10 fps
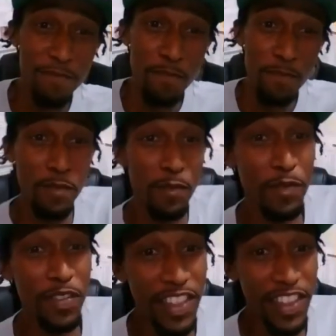Okay,
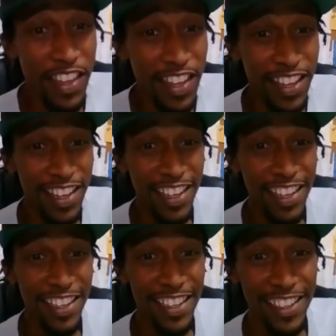well, yeah.
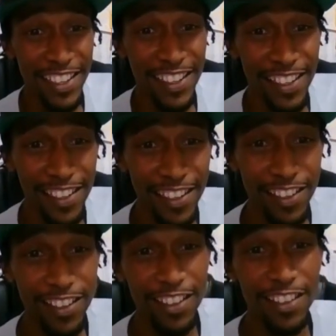I think that
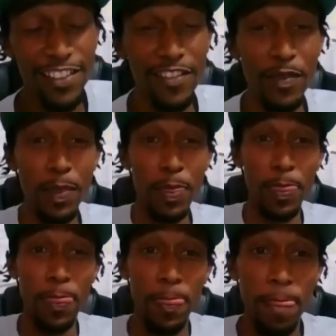I'll always
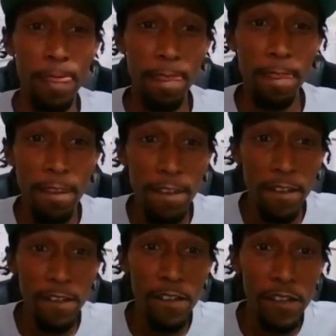be
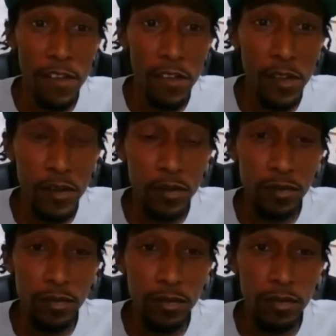
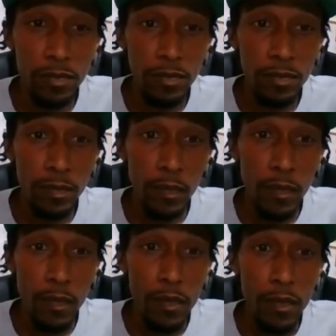a very like go with
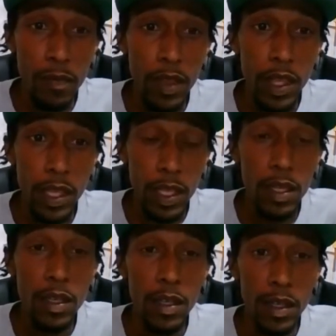the flow type of
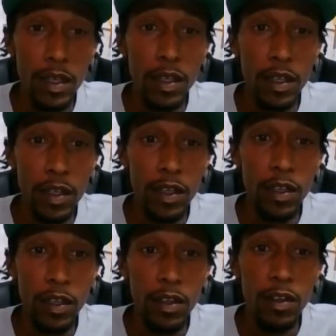person, because
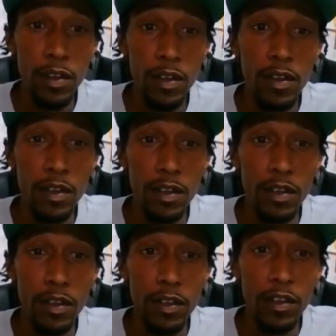that's just my
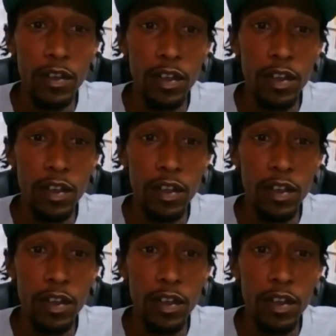personality.